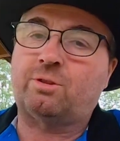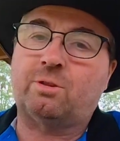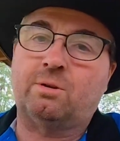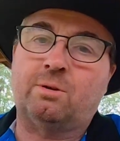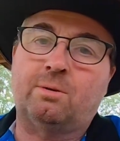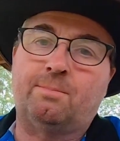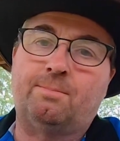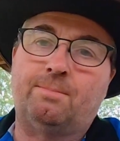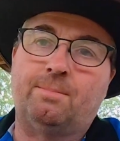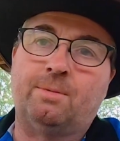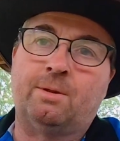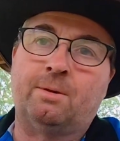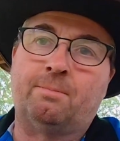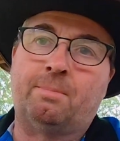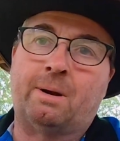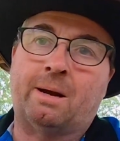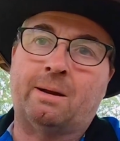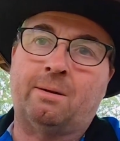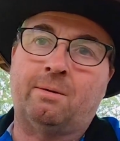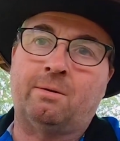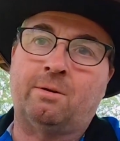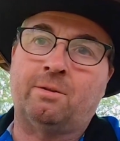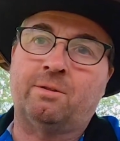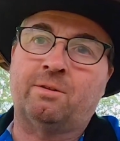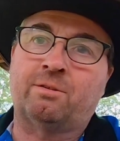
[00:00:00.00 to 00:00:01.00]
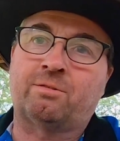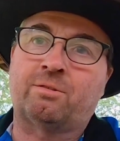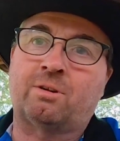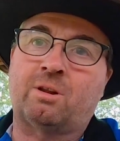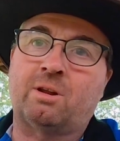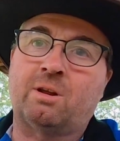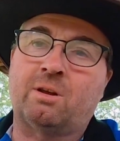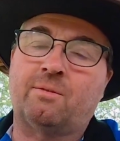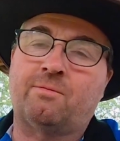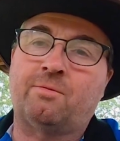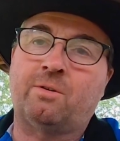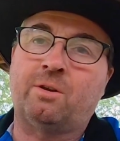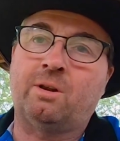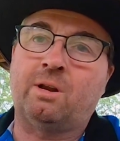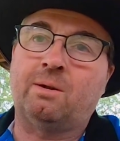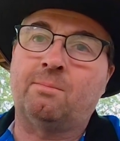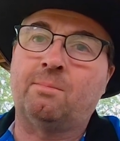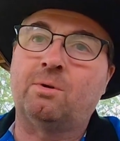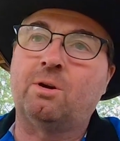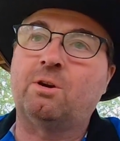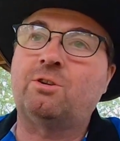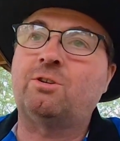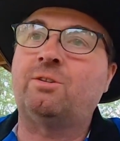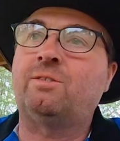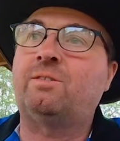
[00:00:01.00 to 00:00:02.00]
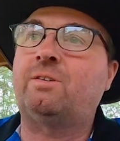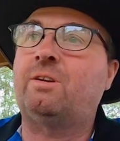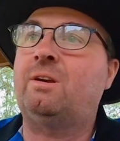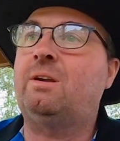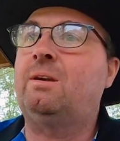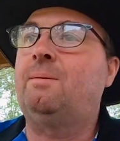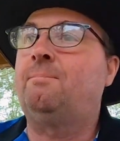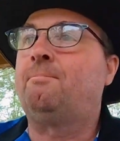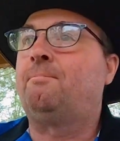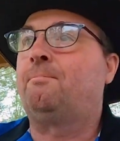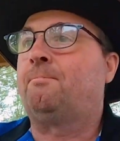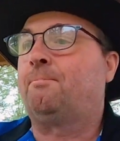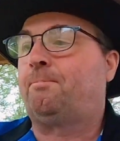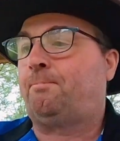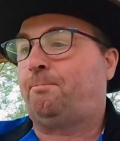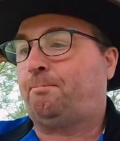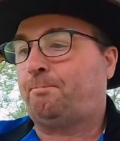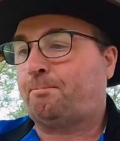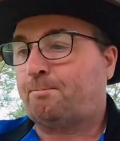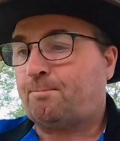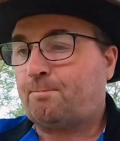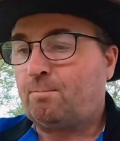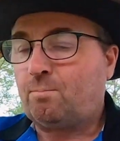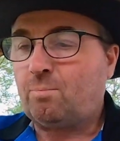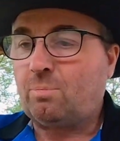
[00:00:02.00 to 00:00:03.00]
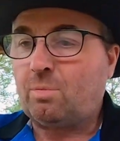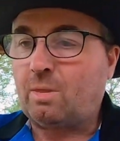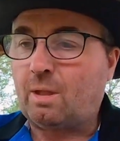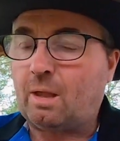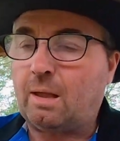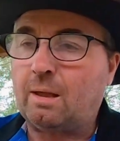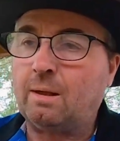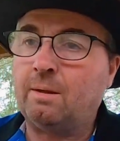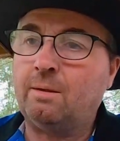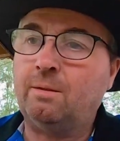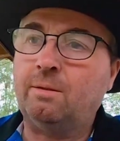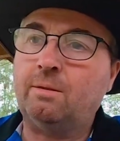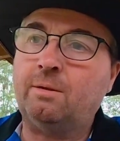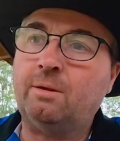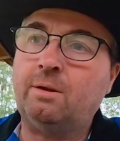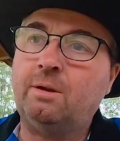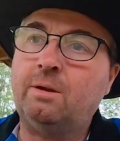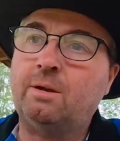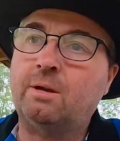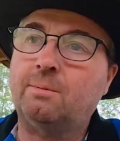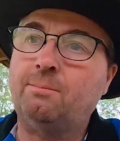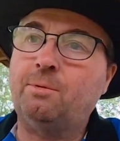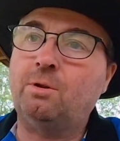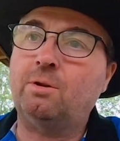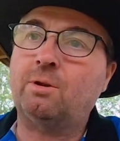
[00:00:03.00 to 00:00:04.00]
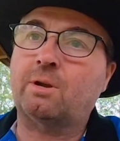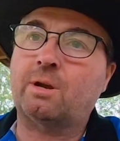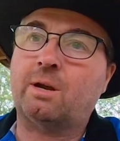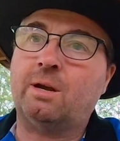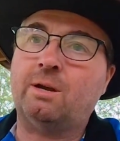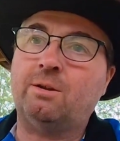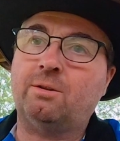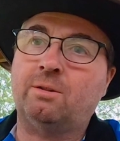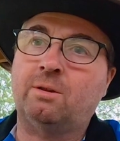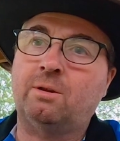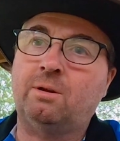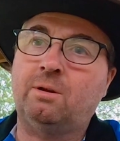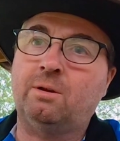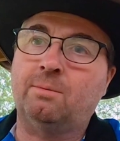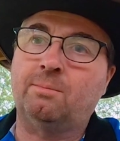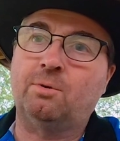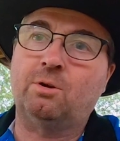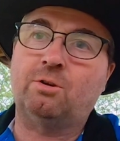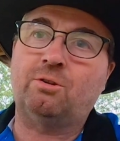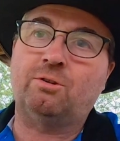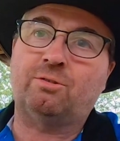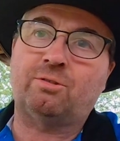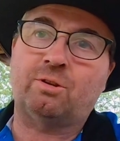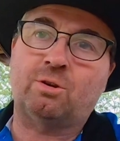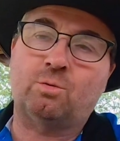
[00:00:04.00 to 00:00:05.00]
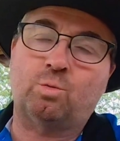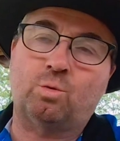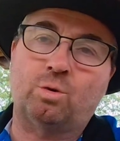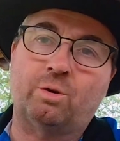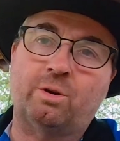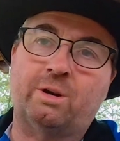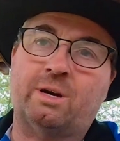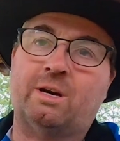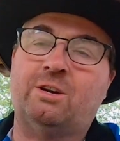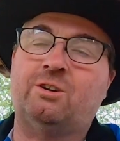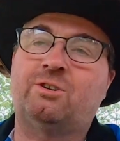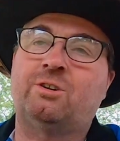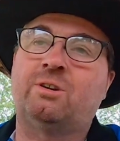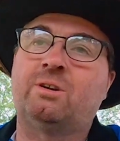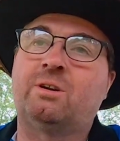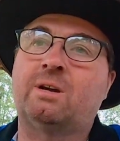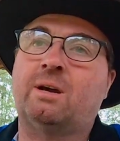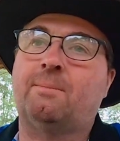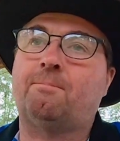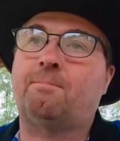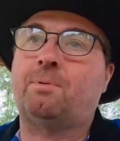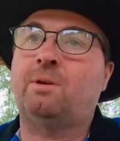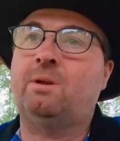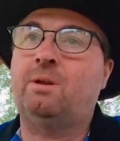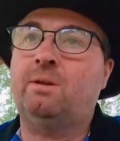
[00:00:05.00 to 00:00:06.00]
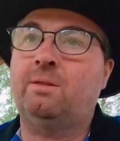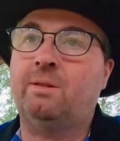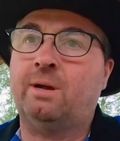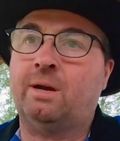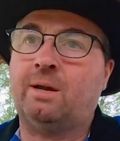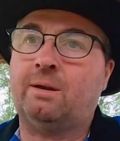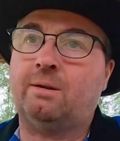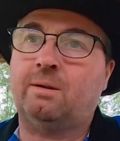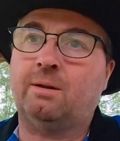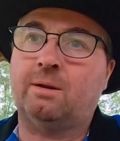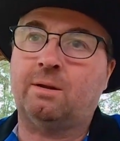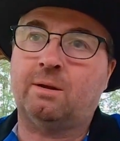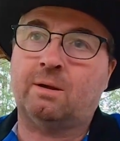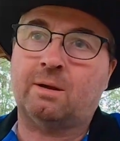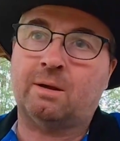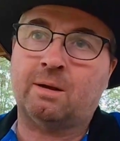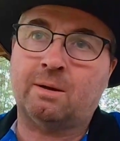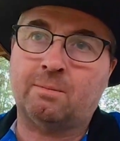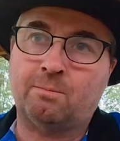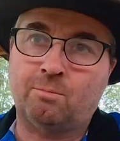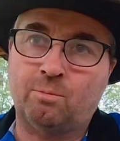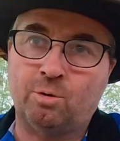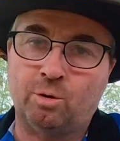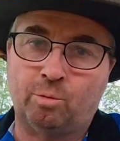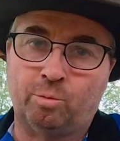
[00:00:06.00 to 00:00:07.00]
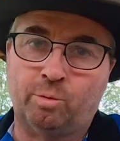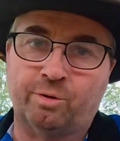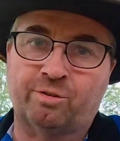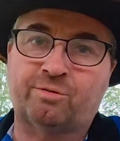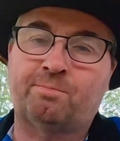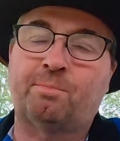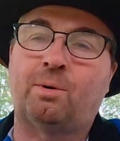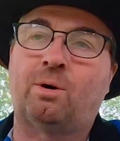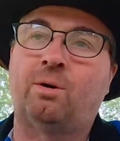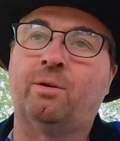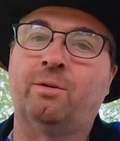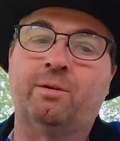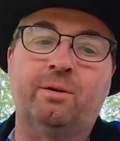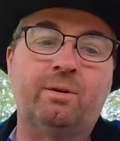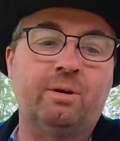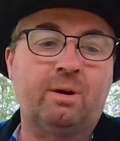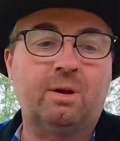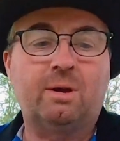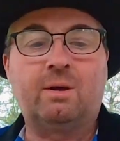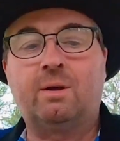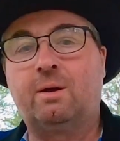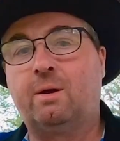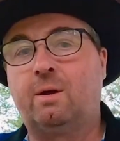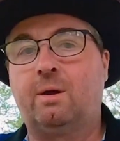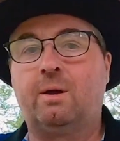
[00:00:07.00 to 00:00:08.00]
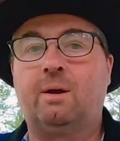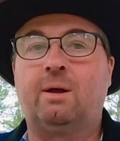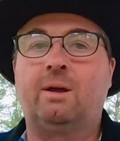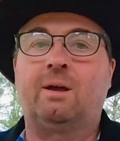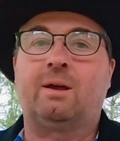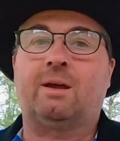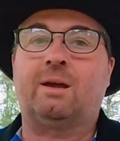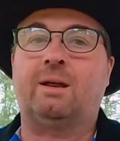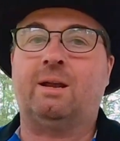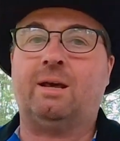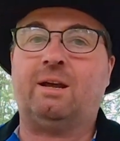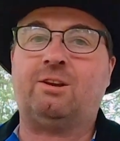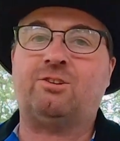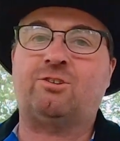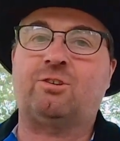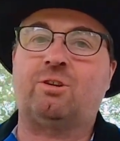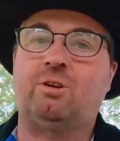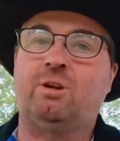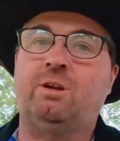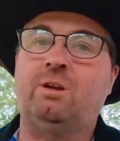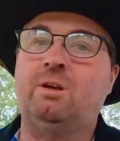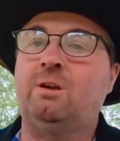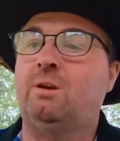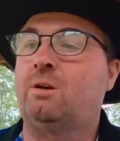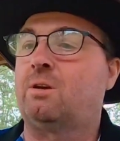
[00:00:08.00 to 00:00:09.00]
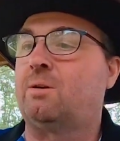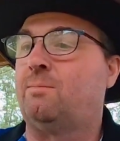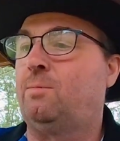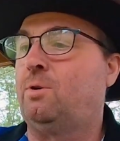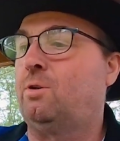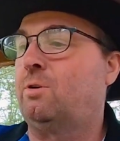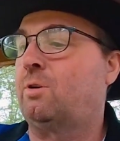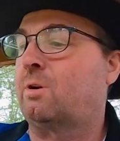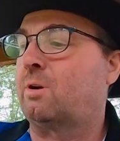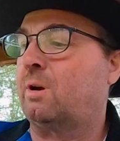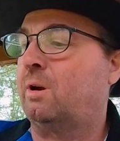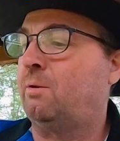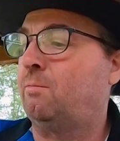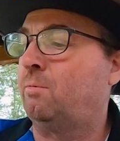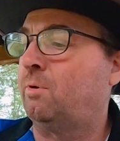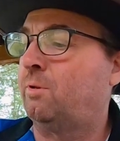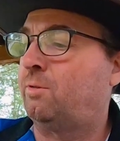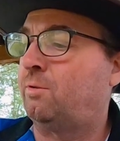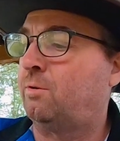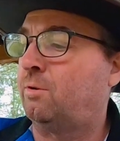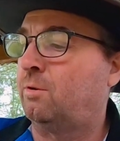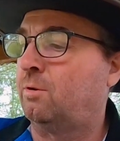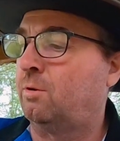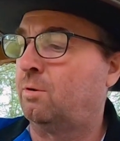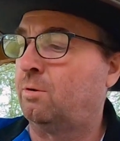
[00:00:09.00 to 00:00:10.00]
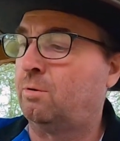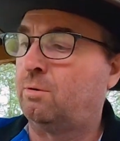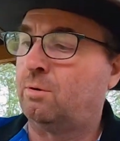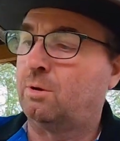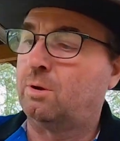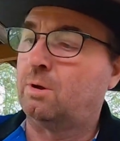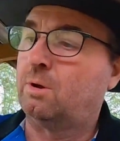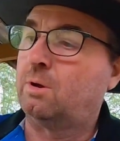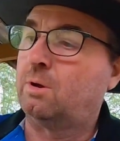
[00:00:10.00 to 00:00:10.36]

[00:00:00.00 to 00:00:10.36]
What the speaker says: the button on the ZOLEO for an emergency, the emergency coordination company that will respond can actually communicate with you